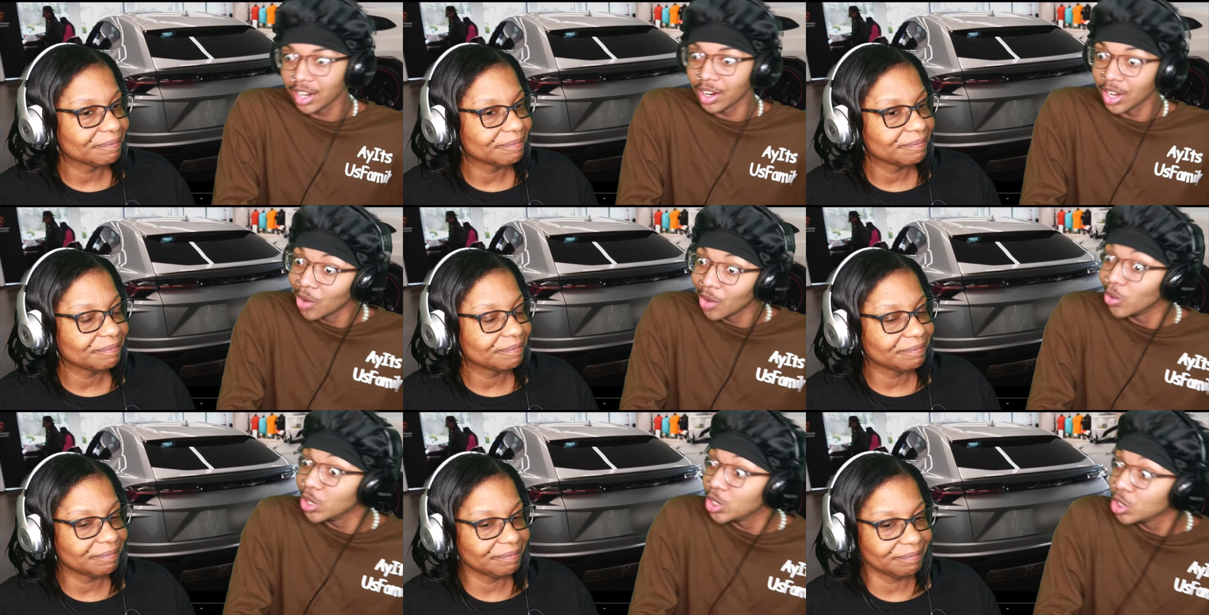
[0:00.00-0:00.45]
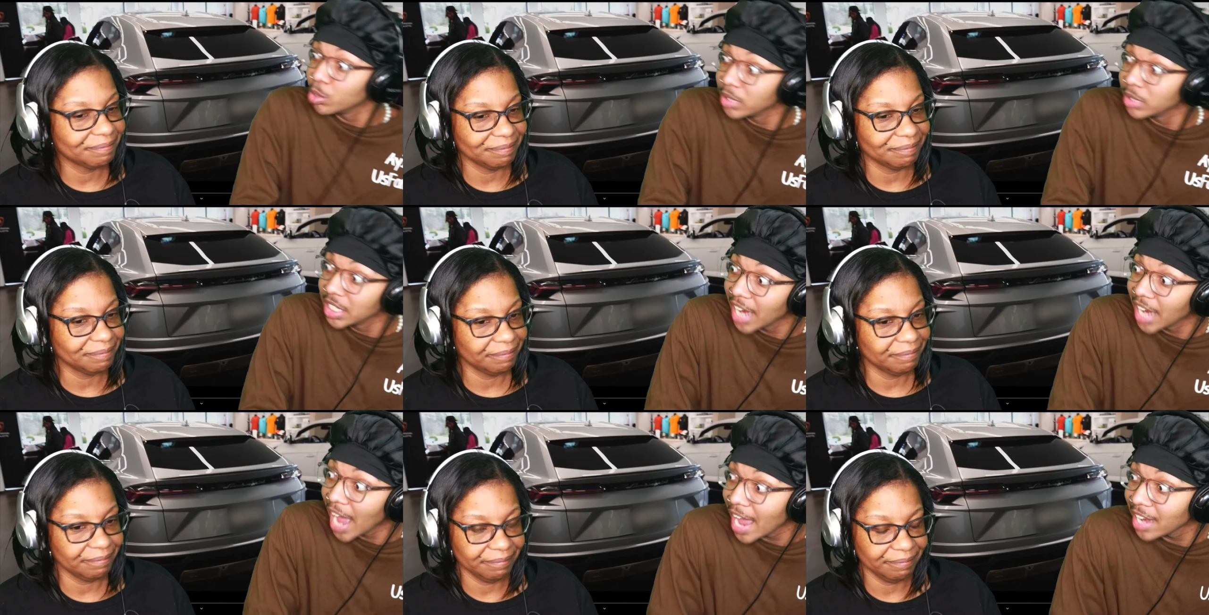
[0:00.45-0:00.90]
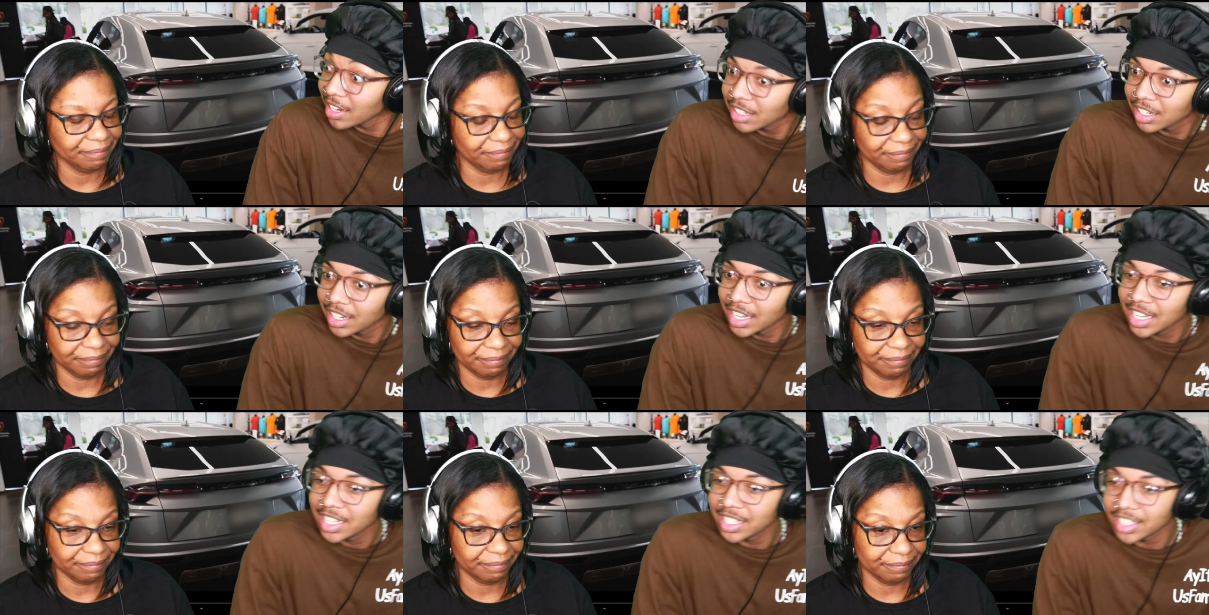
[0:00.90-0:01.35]
Speaker 1: Would you believe that?
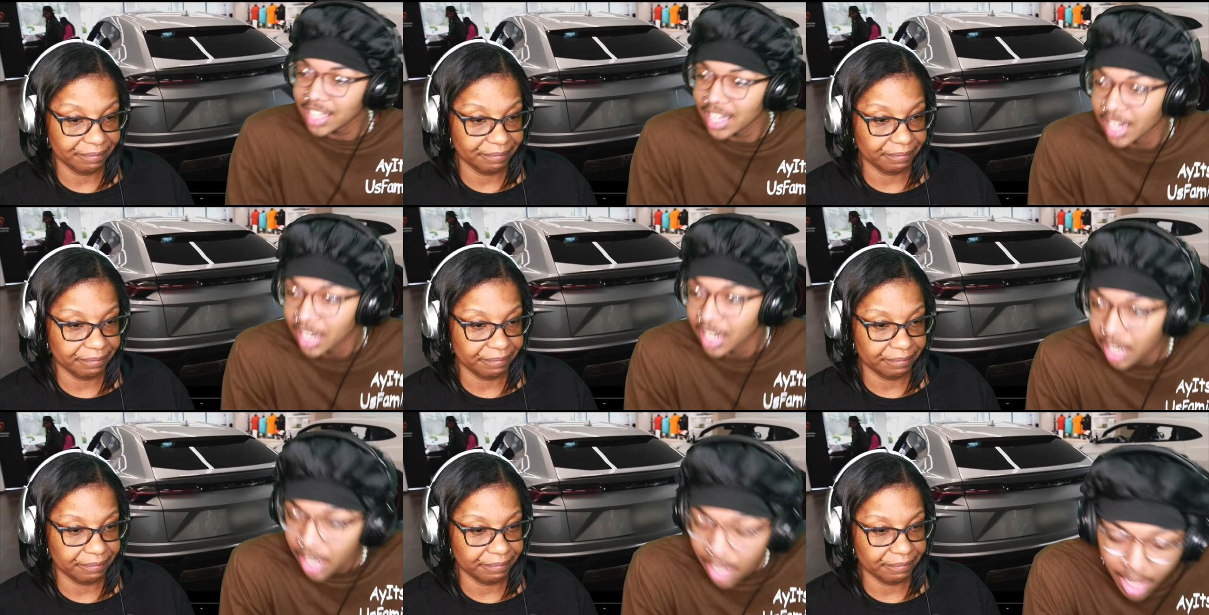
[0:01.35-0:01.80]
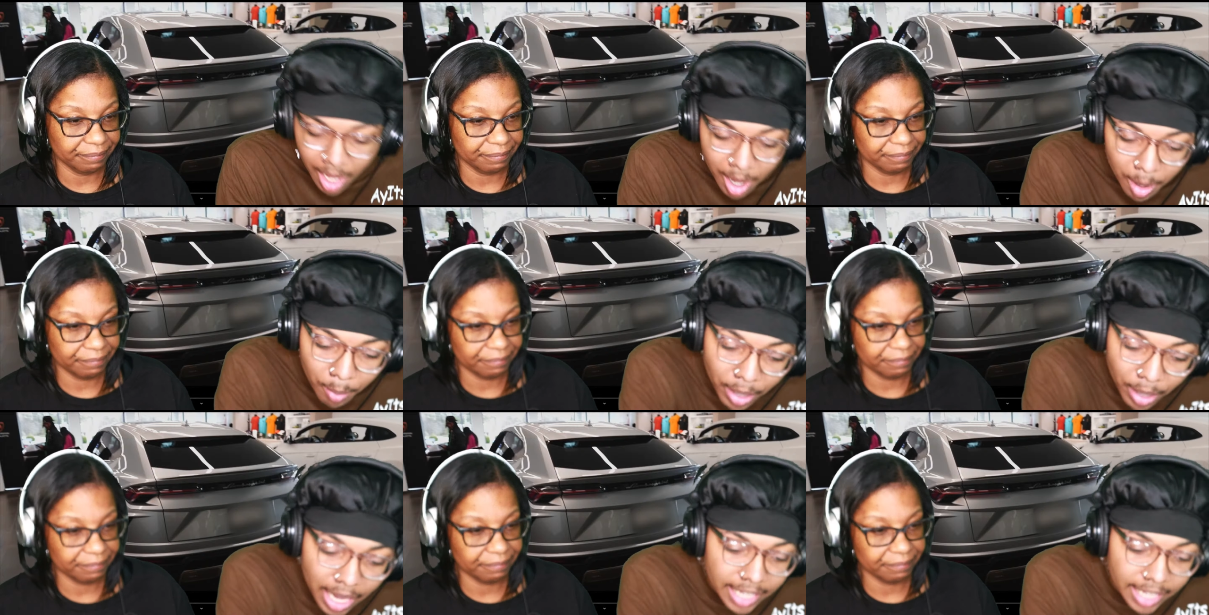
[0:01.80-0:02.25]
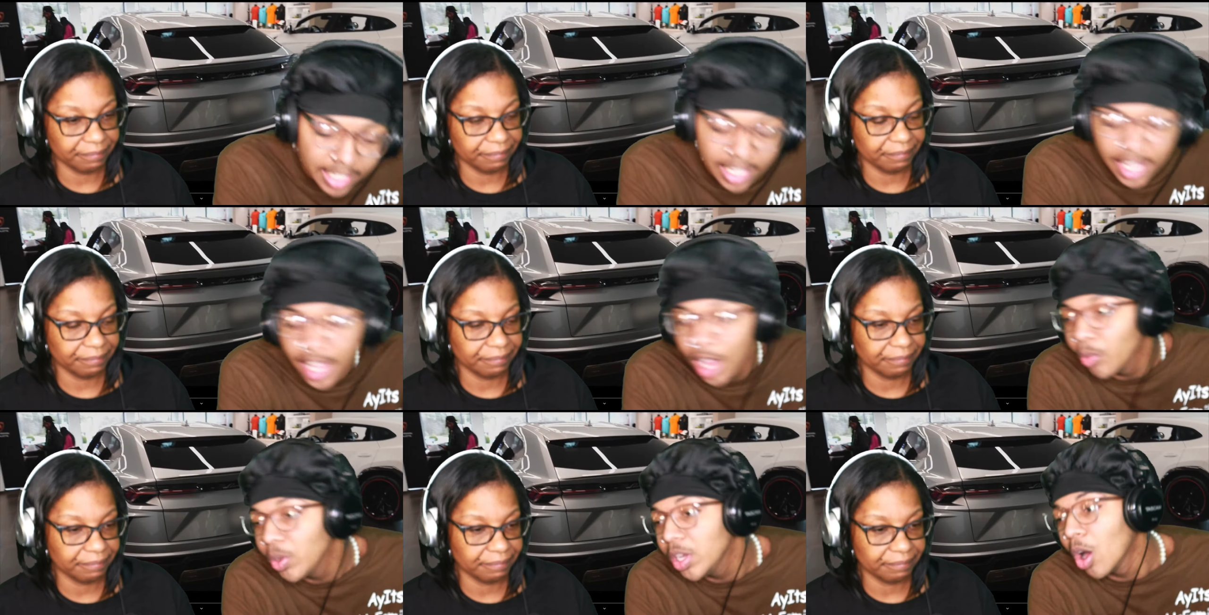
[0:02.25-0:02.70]
Insane. But like, yeah, we
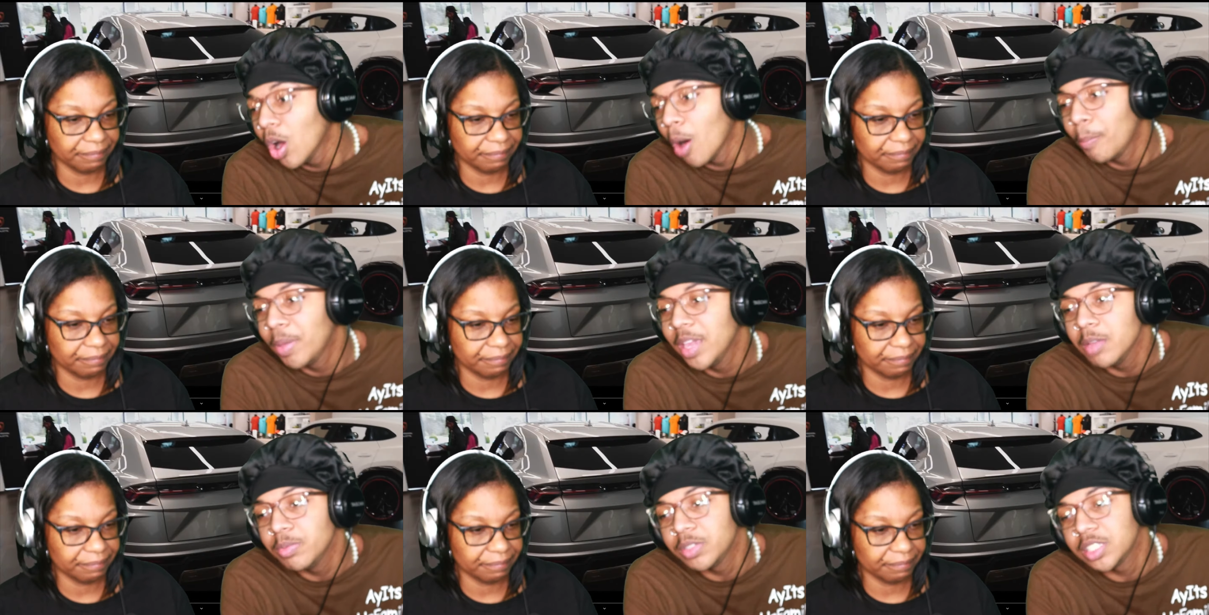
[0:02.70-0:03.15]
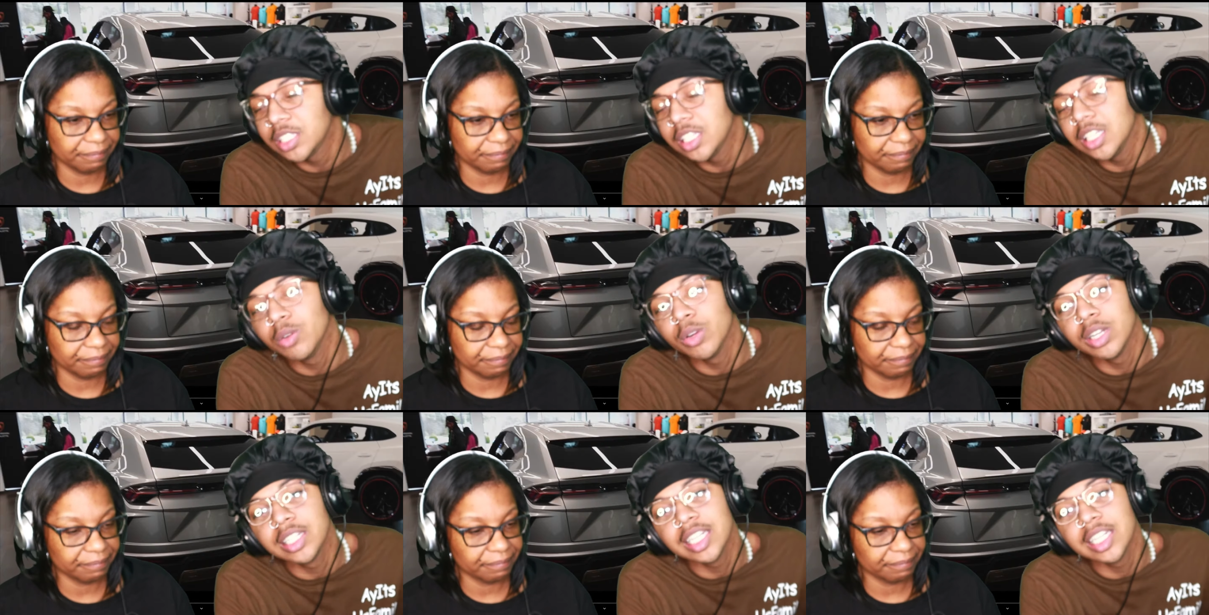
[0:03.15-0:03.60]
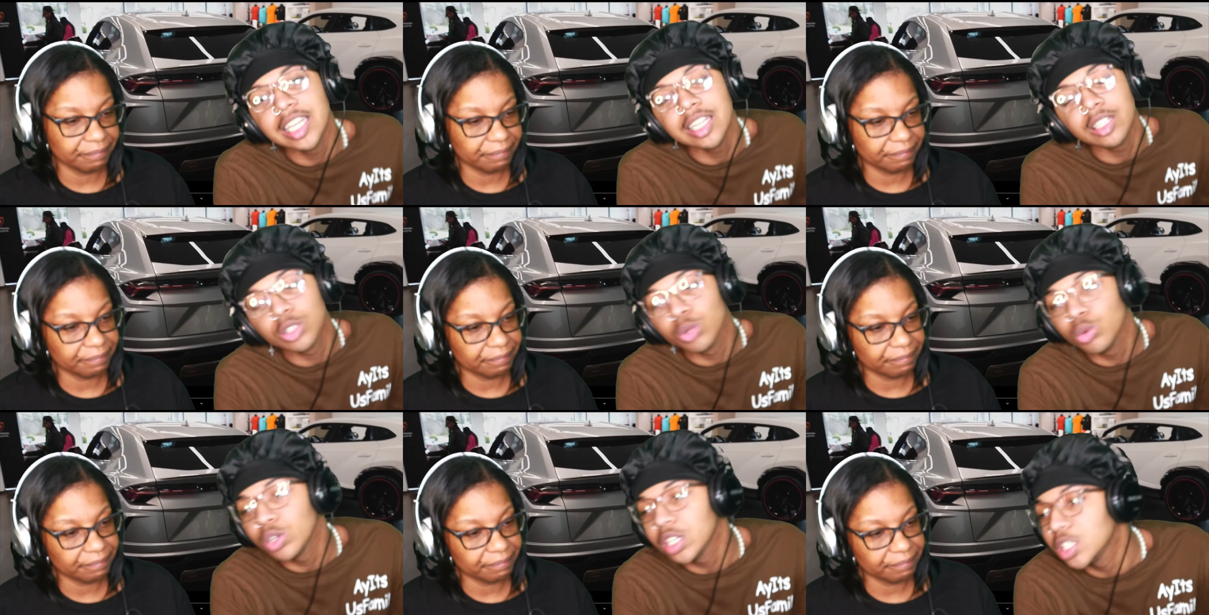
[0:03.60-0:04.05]
gonna peep see what Duke is
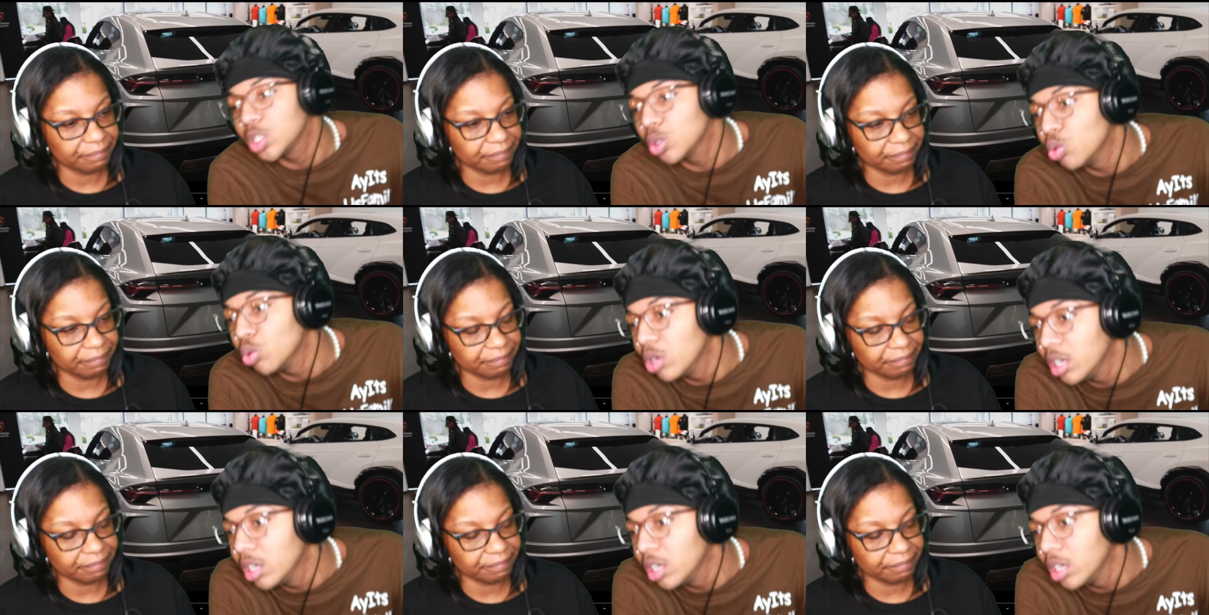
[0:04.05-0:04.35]
doing.